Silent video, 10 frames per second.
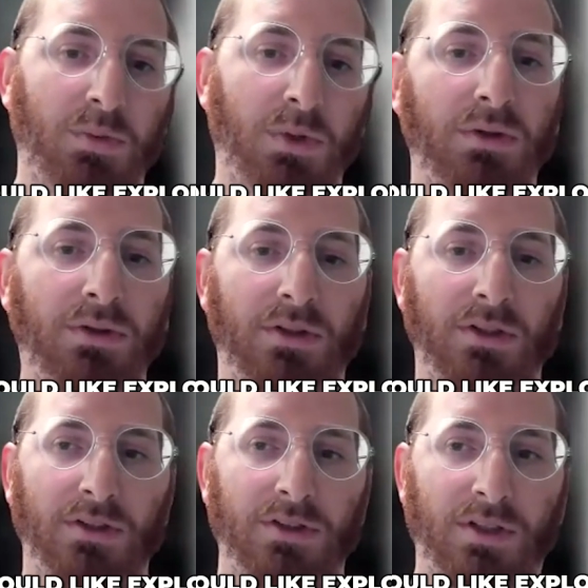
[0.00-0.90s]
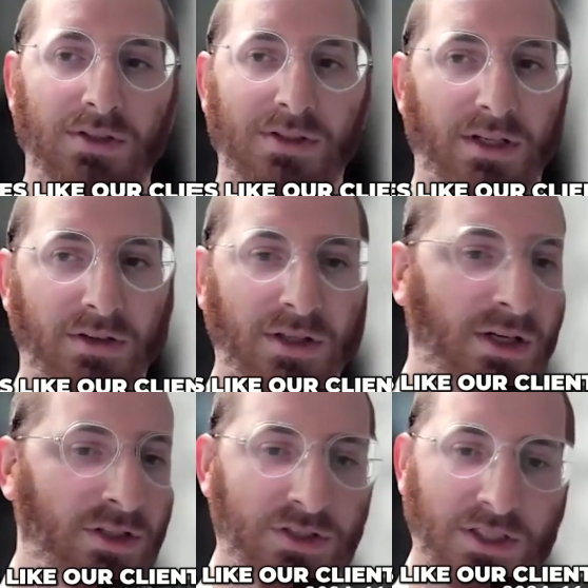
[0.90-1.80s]
explode. Sometimes like a
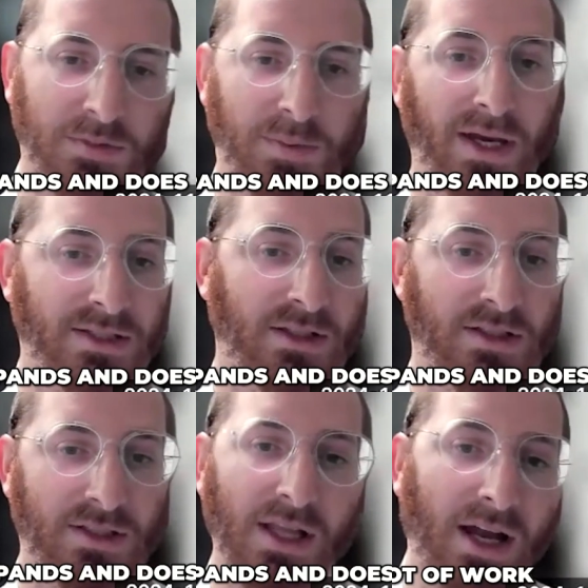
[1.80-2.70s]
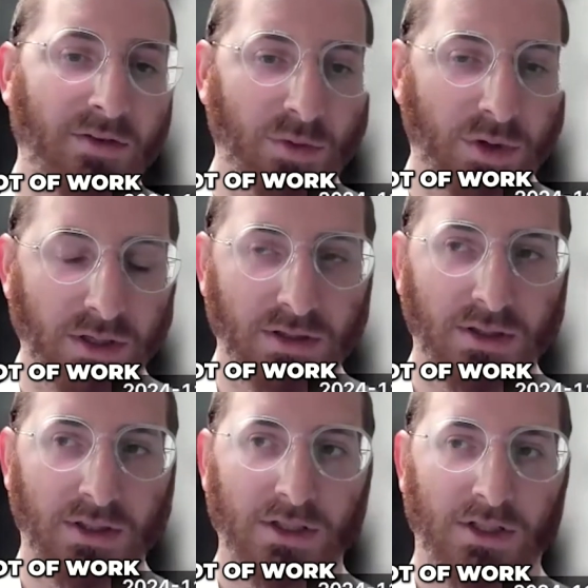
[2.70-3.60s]
client just expands and does a lot of work.